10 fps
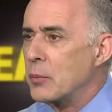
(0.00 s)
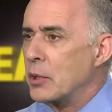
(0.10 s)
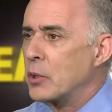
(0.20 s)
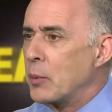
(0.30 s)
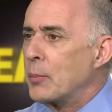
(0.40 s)

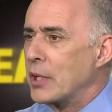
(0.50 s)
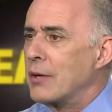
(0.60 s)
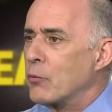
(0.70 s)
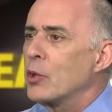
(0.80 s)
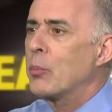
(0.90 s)
about the people that
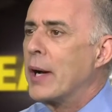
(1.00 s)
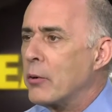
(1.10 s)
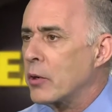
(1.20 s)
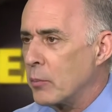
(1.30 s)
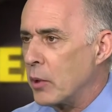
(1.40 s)
have real
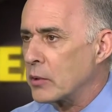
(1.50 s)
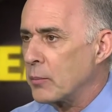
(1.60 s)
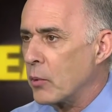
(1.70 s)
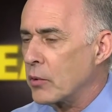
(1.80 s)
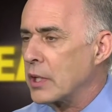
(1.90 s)
power in
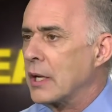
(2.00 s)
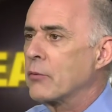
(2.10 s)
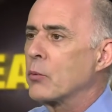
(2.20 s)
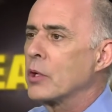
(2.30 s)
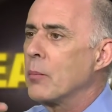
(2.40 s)
Baltimore, that have
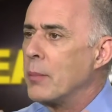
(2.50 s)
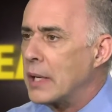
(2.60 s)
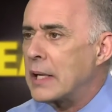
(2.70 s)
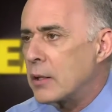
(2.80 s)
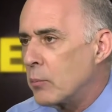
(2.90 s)
the real
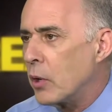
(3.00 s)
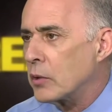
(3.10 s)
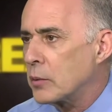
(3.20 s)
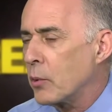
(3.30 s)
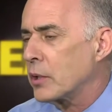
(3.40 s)
money in
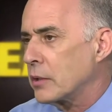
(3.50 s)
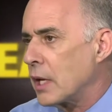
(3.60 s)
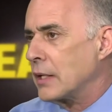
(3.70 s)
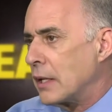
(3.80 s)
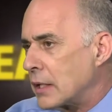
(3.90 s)
Baltimore,
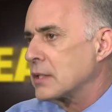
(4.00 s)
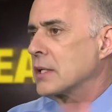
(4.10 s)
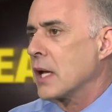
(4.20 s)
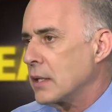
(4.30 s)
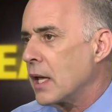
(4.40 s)
and then
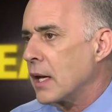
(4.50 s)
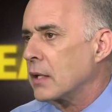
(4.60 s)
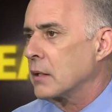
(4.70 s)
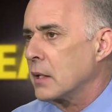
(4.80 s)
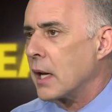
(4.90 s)
extend
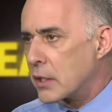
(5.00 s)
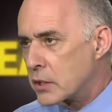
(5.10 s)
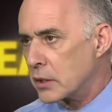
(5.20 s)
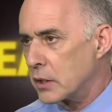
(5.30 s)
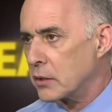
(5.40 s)
that
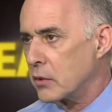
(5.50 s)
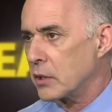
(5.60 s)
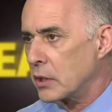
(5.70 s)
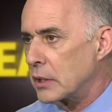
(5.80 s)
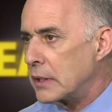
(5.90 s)
nationally to
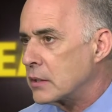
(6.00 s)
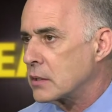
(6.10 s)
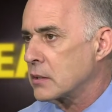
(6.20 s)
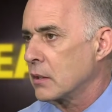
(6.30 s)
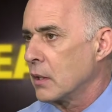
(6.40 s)
the
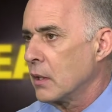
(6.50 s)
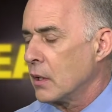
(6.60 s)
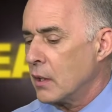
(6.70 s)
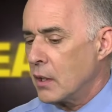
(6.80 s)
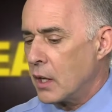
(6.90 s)
elites.
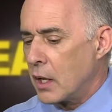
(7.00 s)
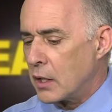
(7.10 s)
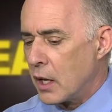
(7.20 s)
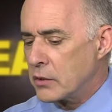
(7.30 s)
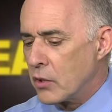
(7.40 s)

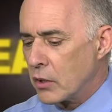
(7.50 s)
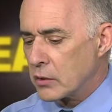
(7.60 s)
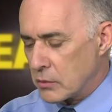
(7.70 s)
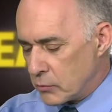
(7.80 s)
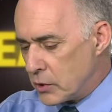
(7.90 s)

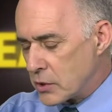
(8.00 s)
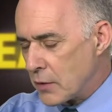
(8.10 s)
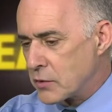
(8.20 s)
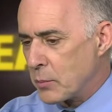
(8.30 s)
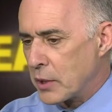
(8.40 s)
We used to
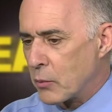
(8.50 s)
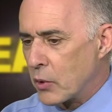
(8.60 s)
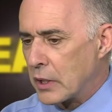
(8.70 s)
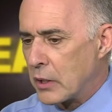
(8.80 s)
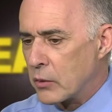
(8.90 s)
have somebody
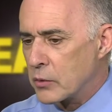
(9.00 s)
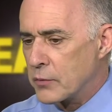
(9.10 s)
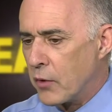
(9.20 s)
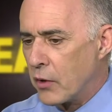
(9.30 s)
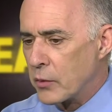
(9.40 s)
work here whose
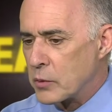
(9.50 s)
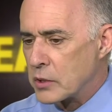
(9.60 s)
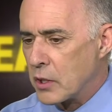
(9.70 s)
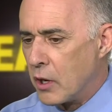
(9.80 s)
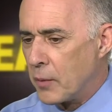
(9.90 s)
father was
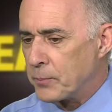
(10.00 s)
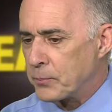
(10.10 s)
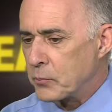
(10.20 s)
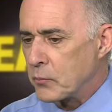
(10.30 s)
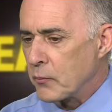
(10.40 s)
a cop.
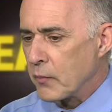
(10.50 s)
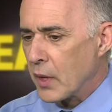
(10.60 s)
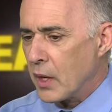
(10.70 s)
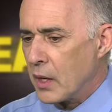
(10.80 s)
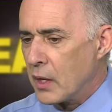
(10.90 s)

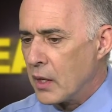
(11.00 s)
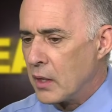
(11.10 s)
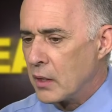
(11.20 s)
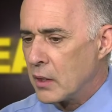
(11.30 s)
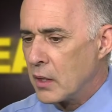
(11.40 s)

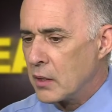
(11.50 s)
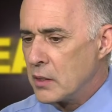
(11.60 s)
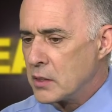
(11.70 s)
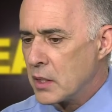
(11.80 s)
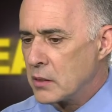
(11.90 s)
And
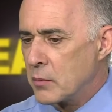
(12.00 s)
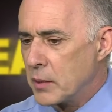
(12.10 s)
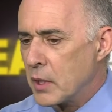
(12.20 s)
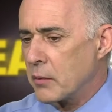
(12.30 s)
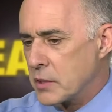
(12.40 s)
he said to
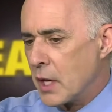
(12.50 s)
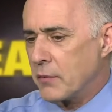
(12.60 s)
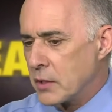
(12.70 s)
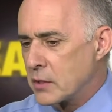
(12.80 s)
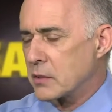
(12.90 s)
me, I was
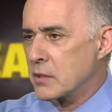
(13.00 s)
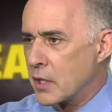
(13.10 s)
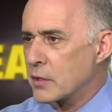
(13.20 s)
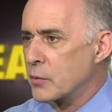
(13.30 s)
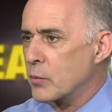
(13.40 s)
having this
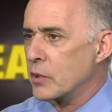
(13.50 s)
discussion with